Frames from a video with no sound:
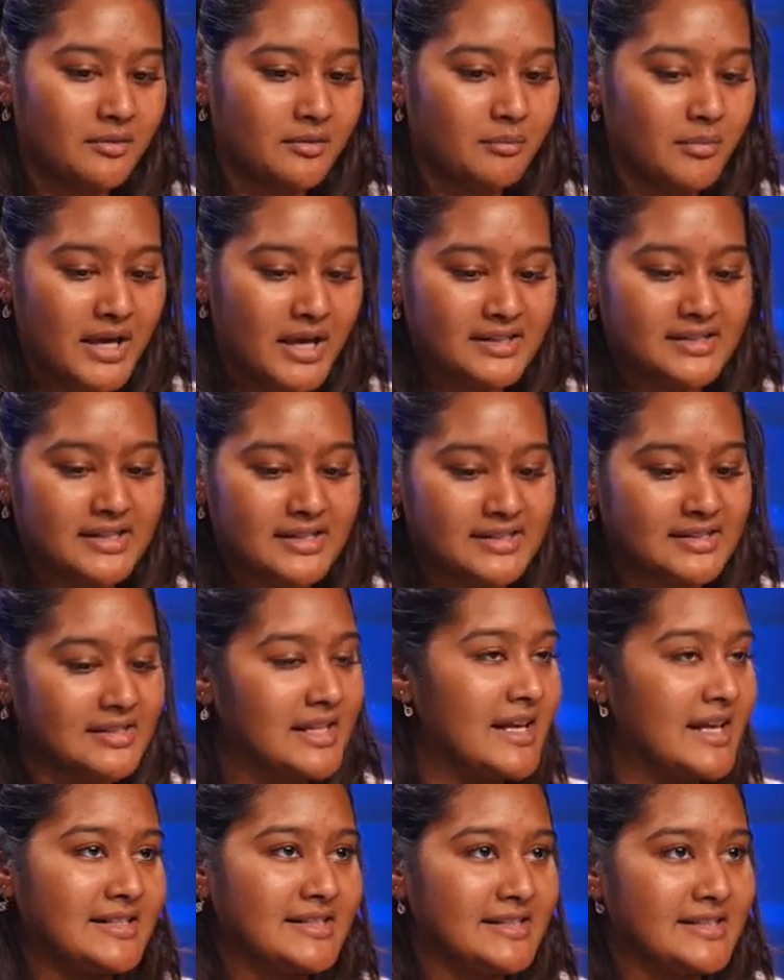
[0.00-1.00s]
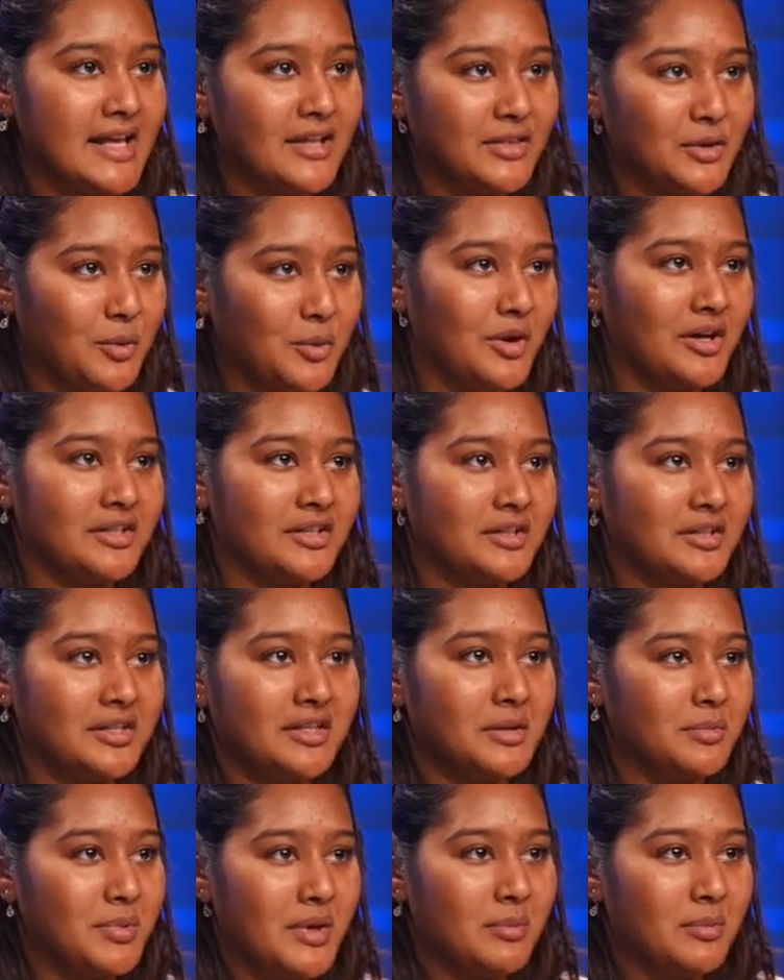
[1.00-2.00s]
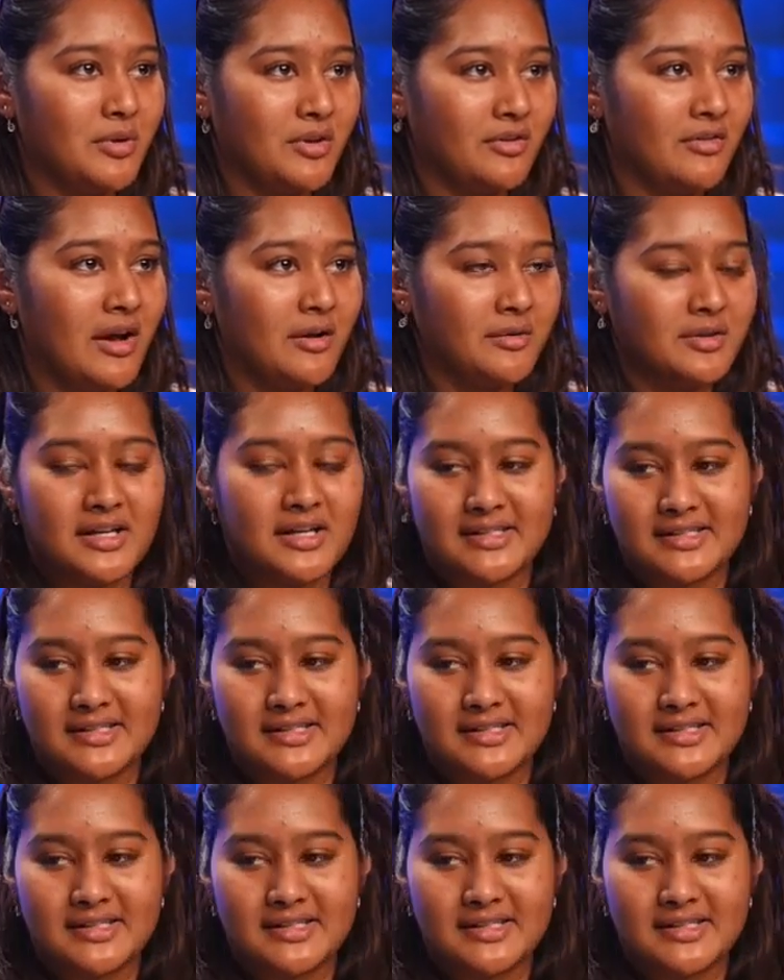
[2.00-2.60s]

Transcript: makes us less than the people around us,